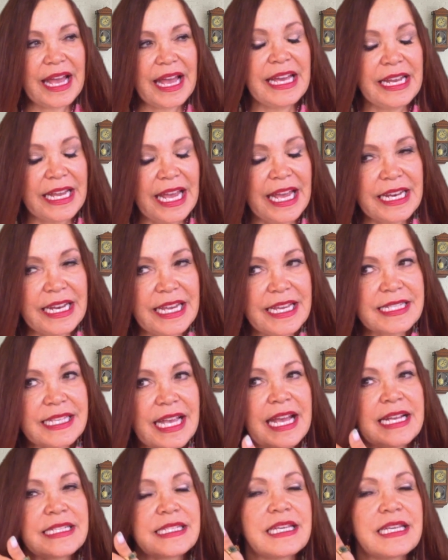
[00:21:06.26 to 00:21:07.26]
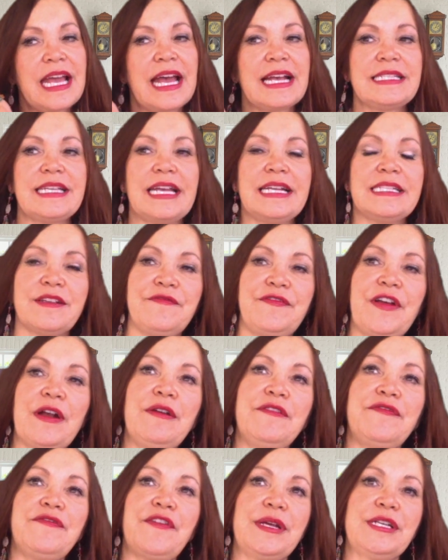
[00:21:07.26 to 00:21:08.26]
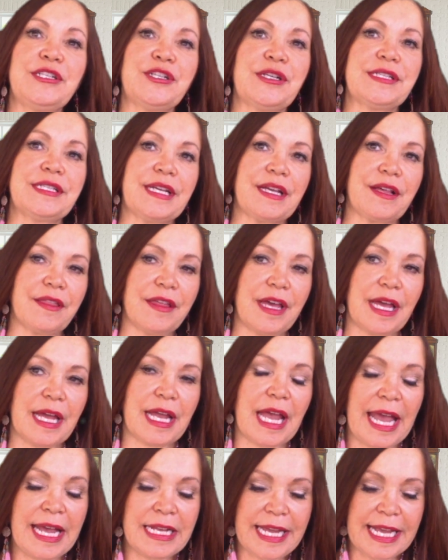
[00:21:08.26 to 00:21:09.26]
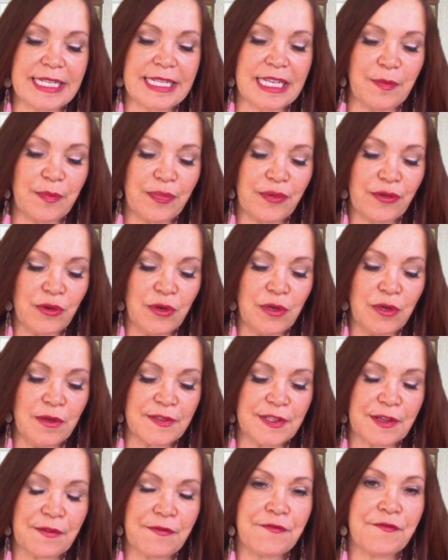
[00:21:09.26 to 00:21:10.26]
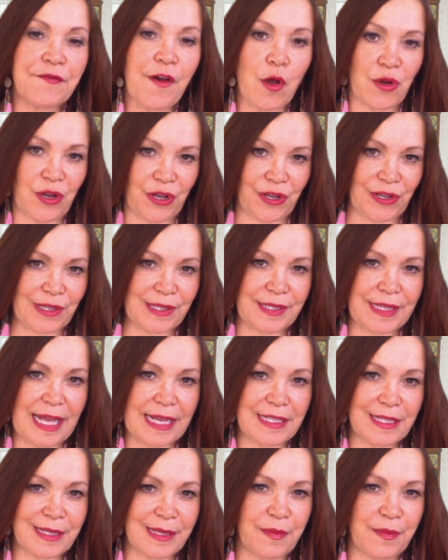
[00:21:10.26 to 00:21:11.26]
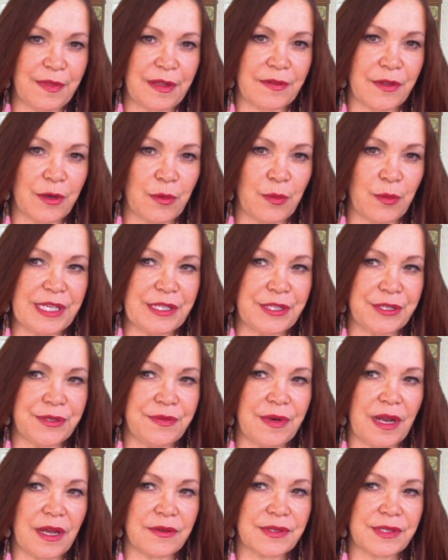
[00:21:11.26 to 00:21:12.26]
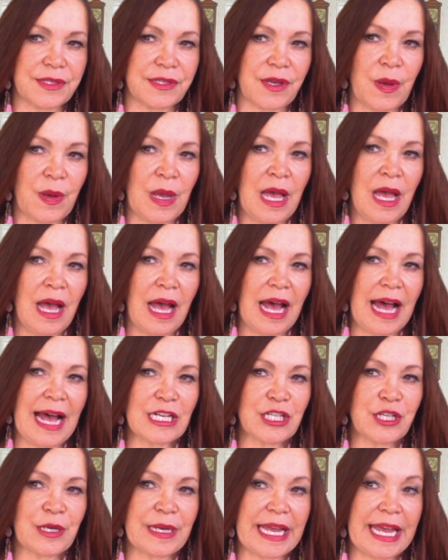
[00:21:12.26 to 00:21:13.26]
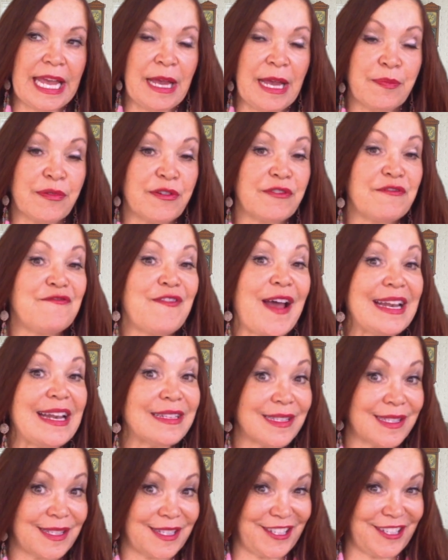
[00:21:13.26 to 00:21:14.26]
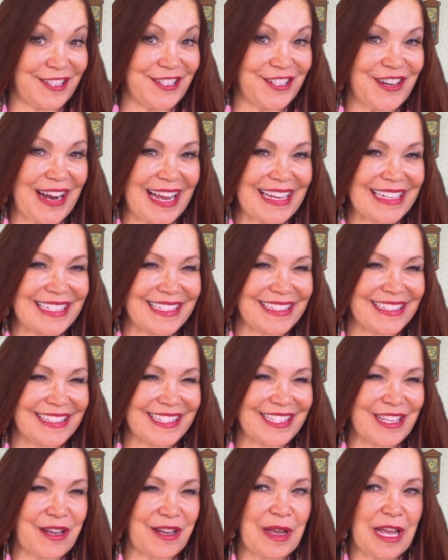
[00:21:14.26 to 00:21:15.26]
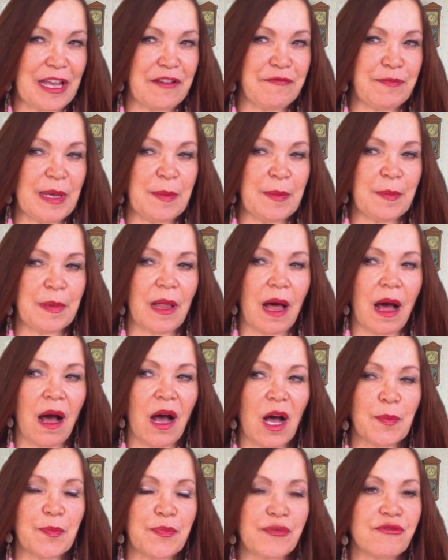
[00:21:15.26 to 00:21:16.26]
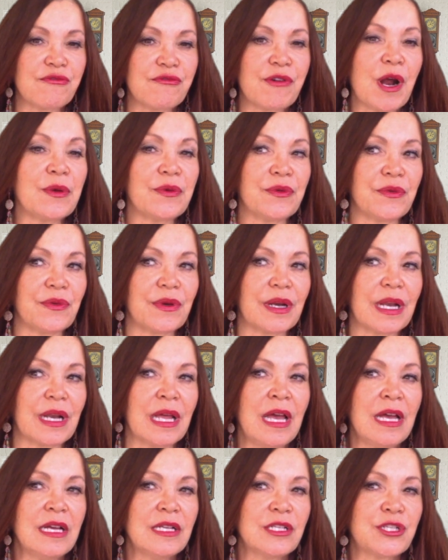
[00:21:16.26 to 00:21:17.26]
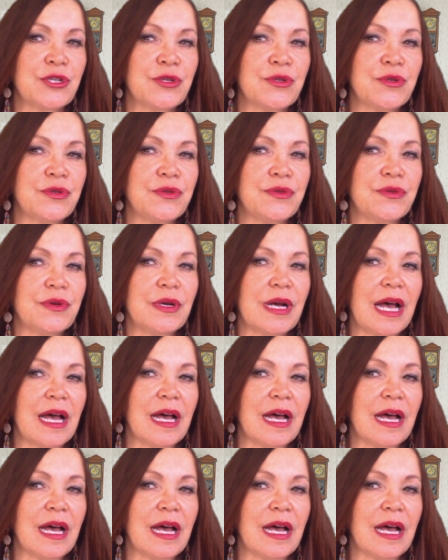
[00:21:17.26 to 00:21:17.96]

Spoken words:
it is. It's a very, very interesting thing. It improves focus. That's something that we do know. So actually, it prevents distraction. So if people are prone to